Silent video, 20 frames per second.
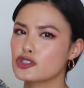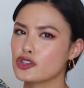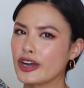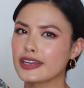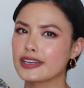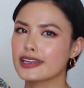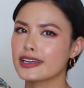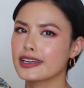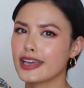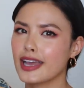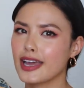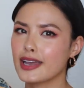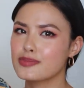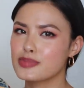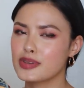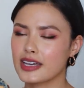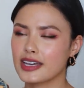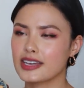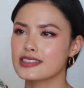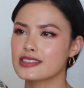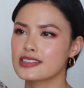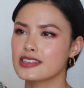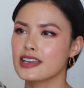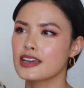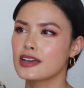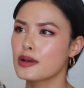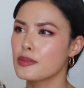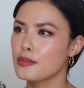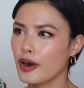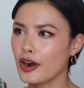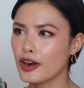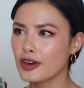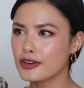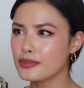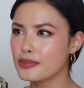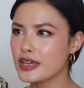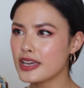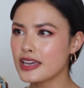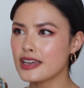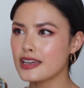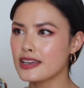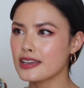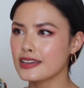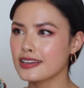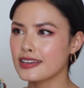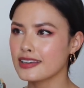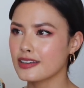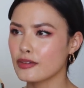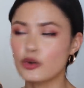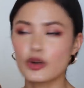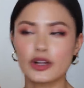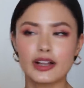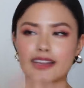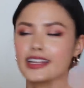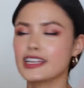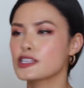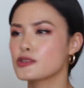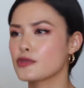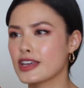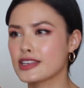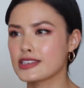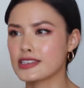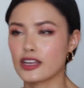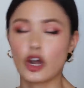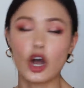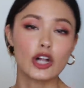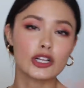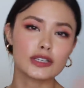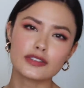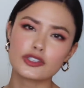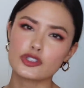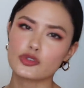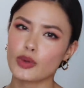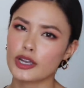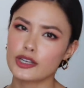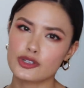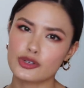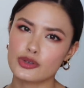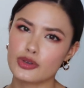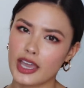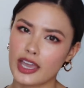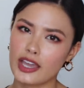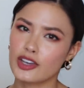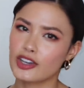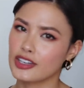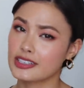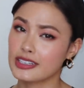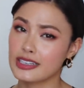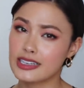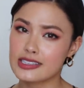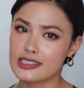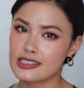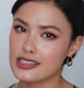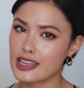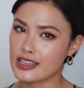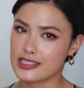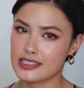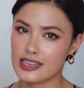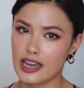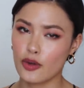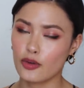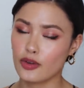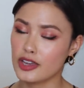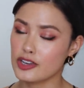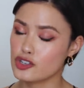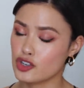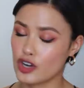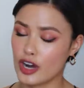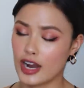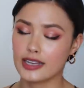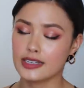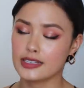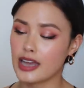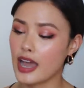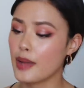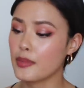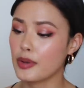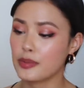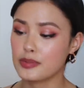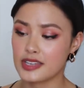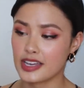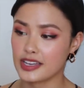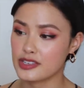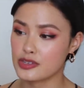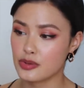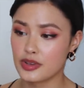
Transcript: trendy again, because part of me, well, let's face it, all of this Y2K goodness that's now in trend, I'm obsessed